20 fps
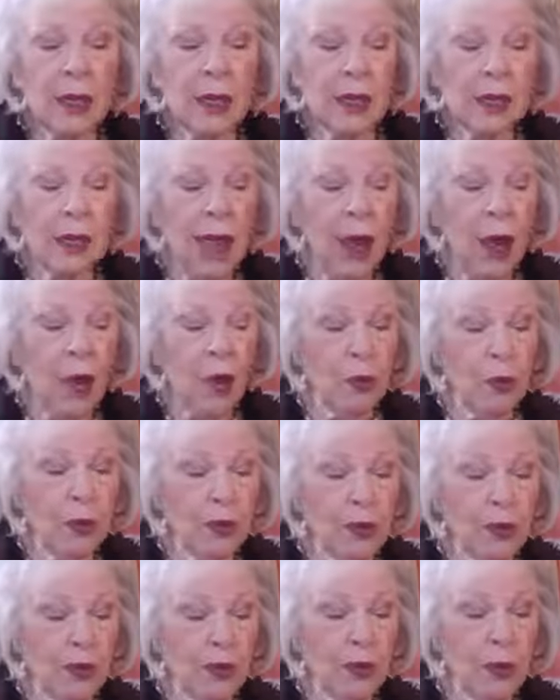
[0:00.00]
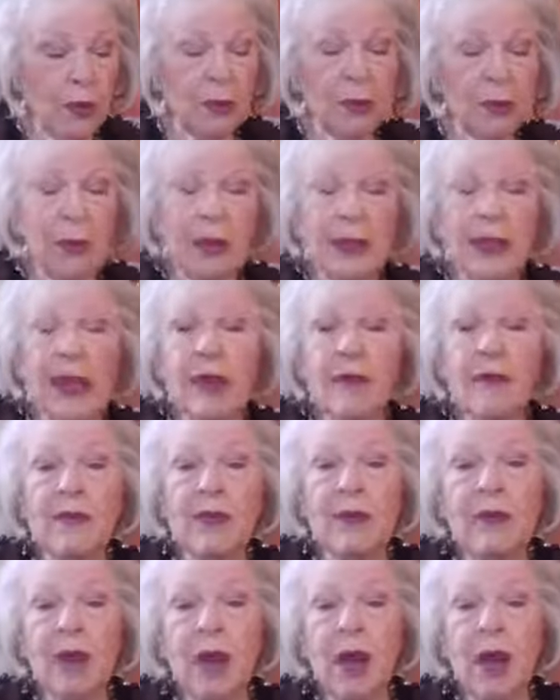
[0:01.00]
Now, with number
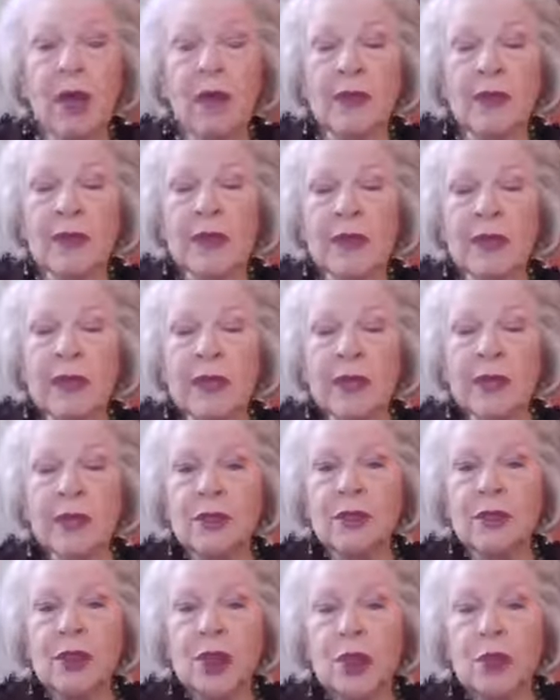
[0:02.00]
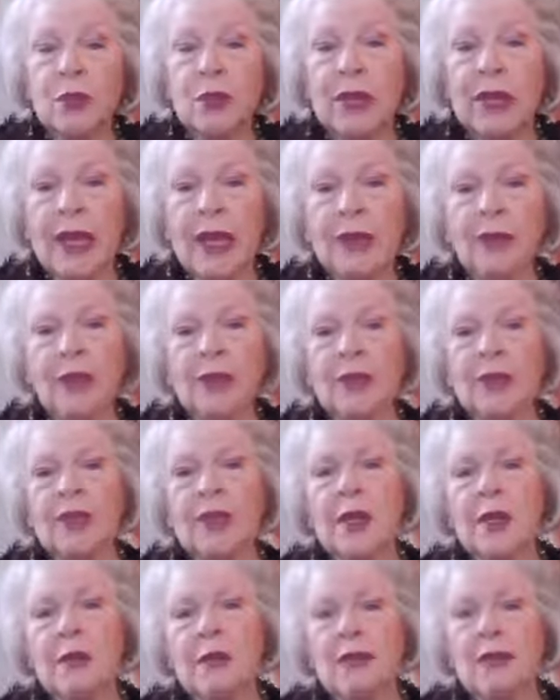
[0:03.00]
11 on this list, we get into
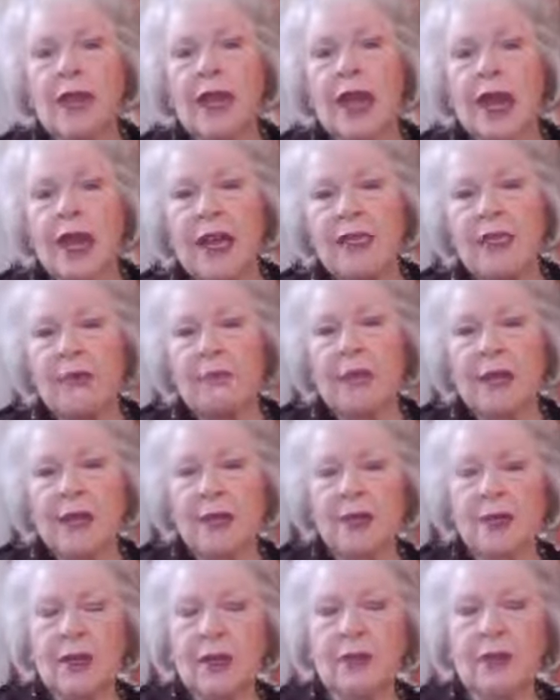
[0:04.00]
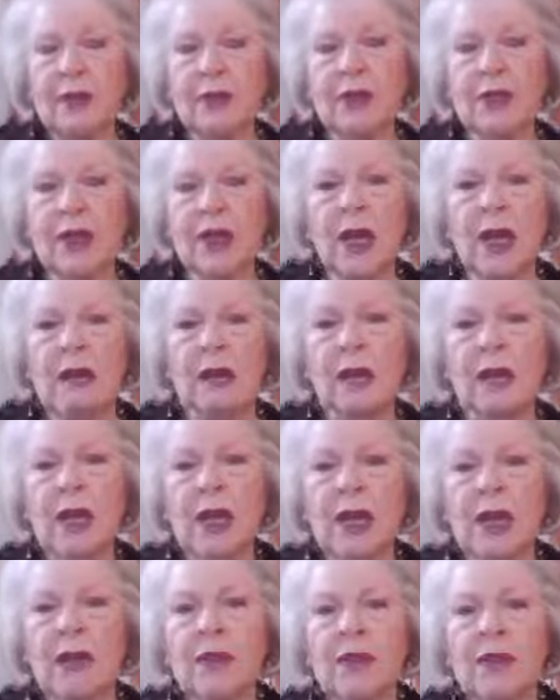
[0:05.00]
some of the aspects of ourselves
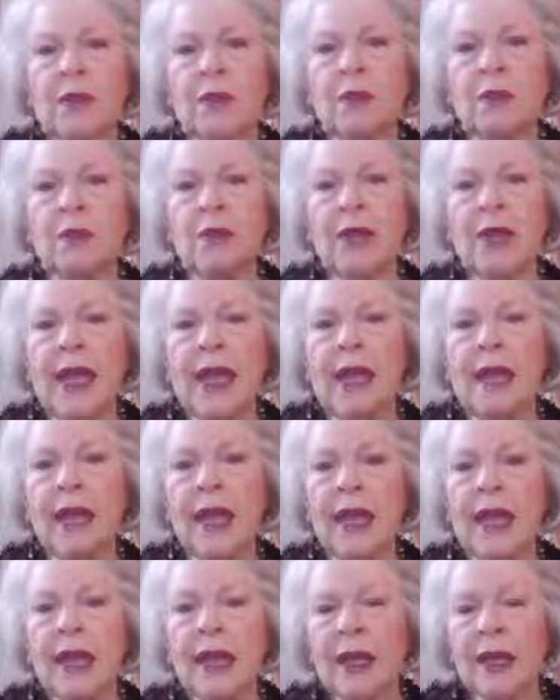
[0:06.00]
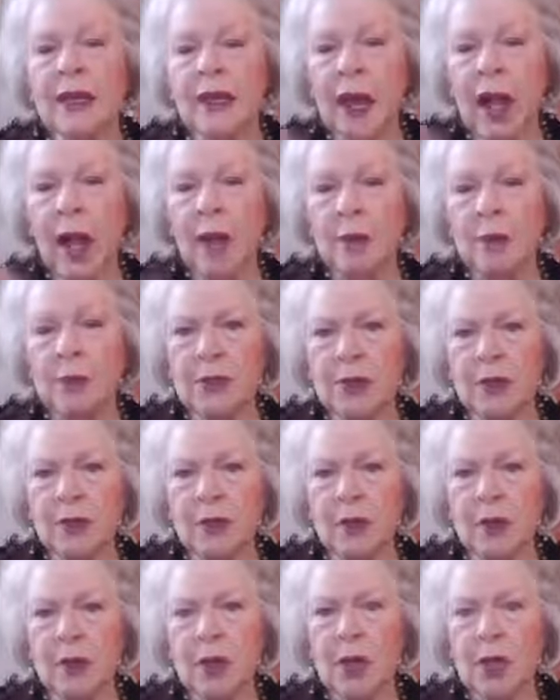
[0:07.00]
that create an
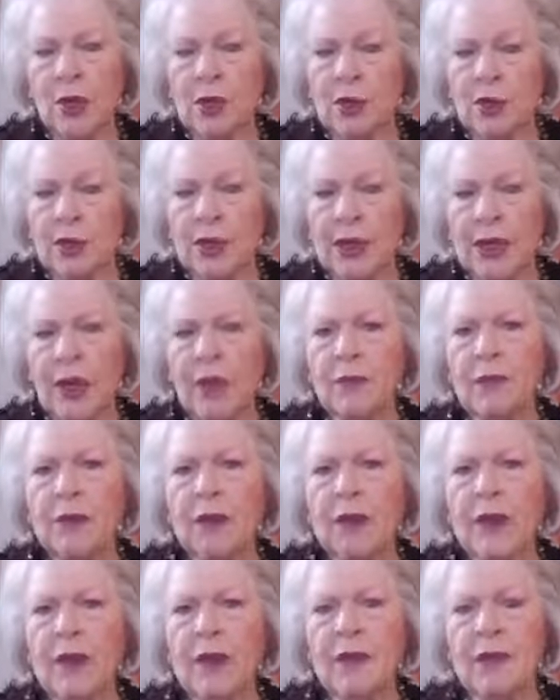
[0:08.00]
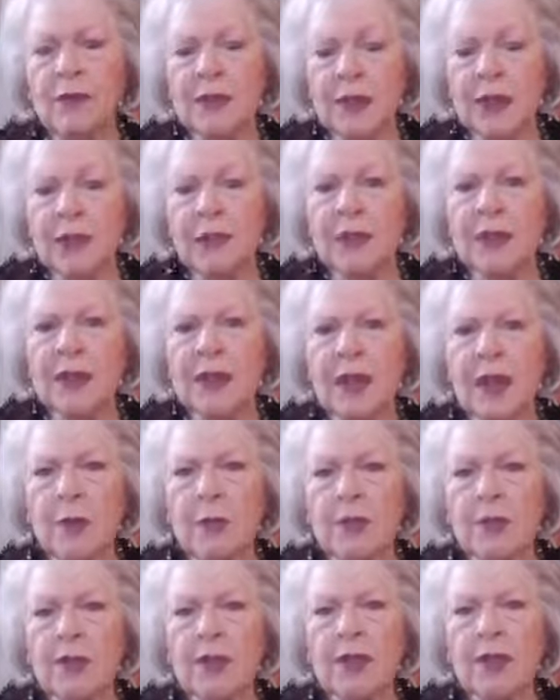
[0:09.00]
obstacle to self-love,
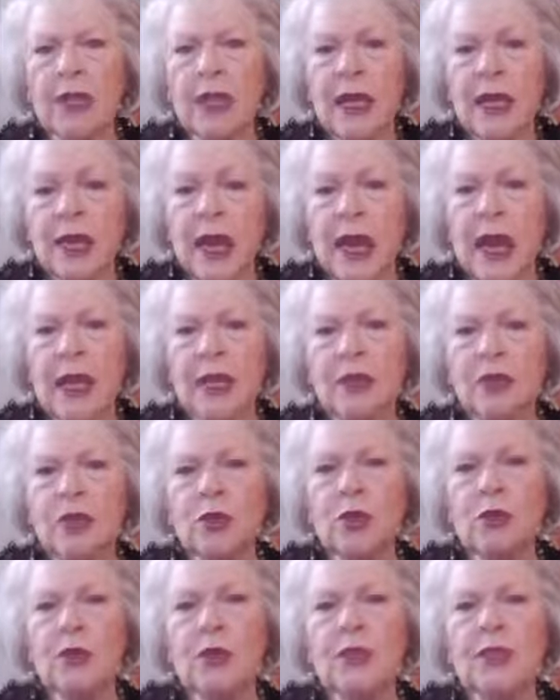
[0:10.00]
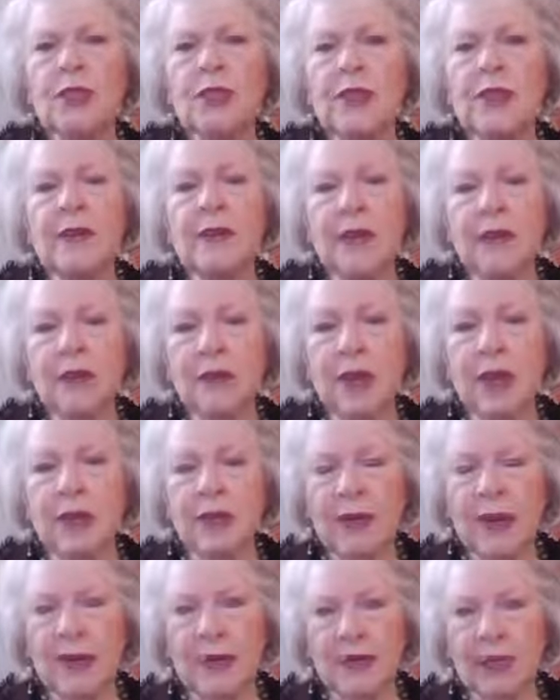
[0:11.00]
self-acceptance, and to receiving
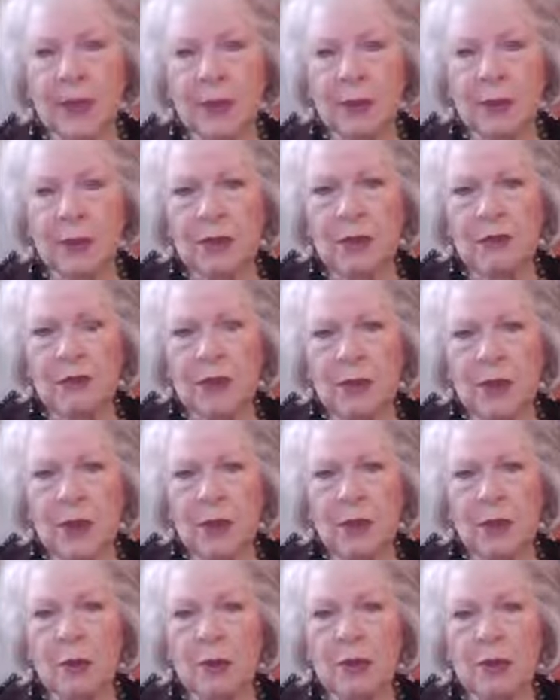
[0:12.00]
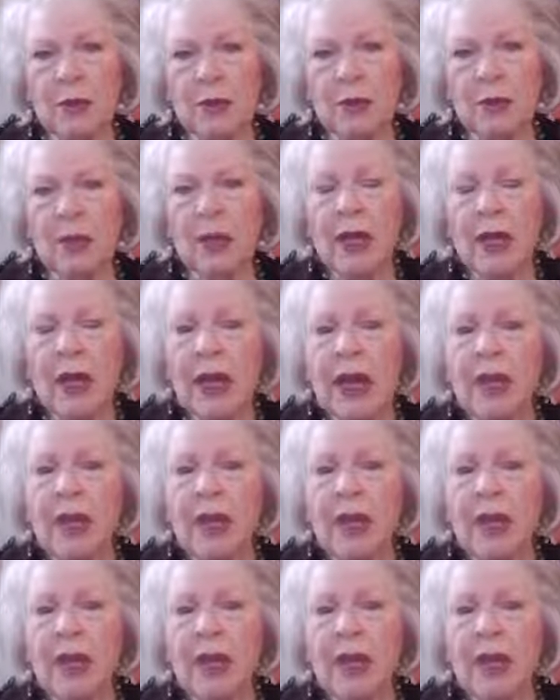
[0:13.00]
love and acceptance from other people.